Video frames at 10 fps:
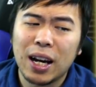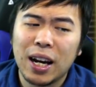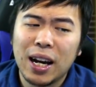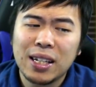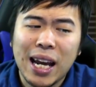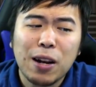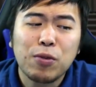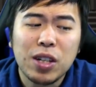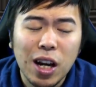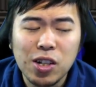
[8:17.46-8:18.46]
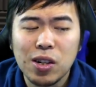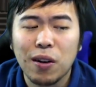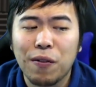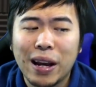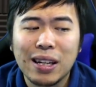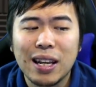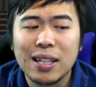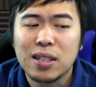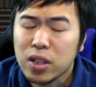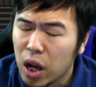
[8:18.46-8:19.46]
attack reduction effect
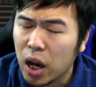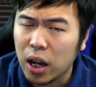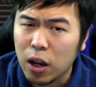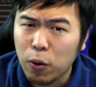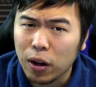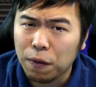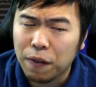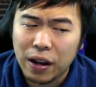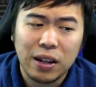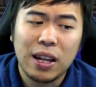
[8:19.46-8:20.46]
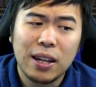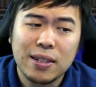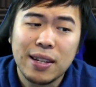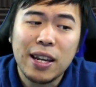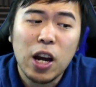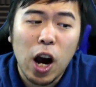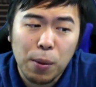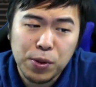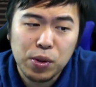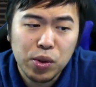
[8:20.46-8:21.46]
is not a quick effect. It is an
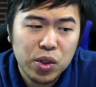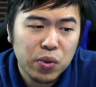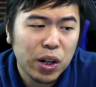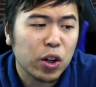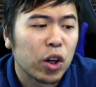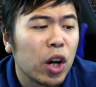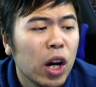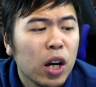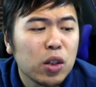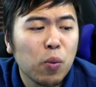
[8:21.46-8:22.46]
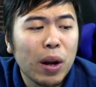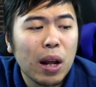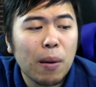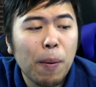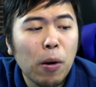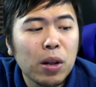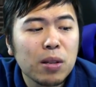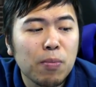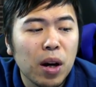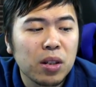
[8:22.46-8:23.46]
optional trigger. So when an
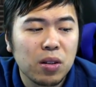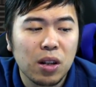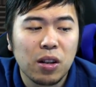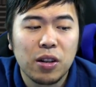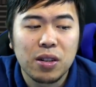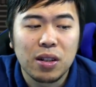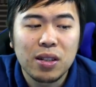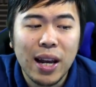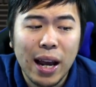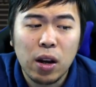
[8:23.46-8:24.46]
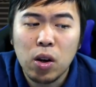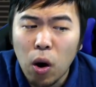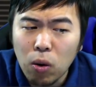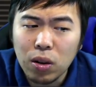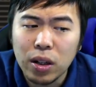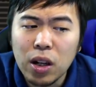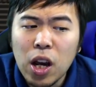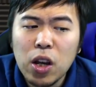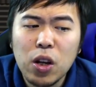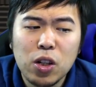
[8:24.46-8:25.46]
opponent's monster declares an attack,
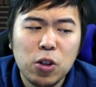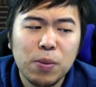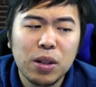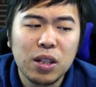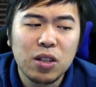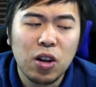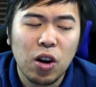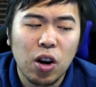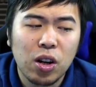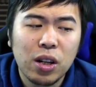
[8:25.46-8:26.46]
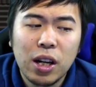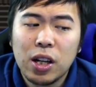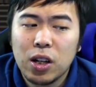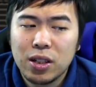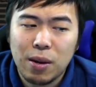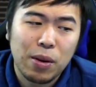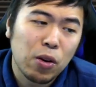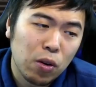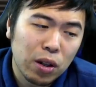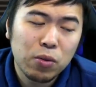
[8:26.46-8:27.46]
you can tribute this card,
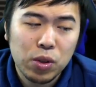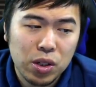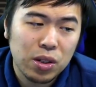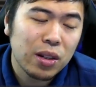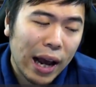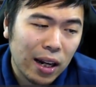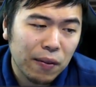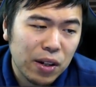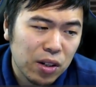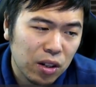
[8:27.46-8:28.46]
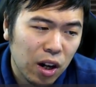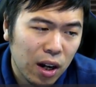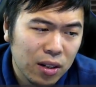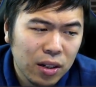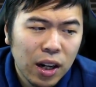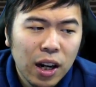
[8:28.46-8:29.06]
which is activation cost,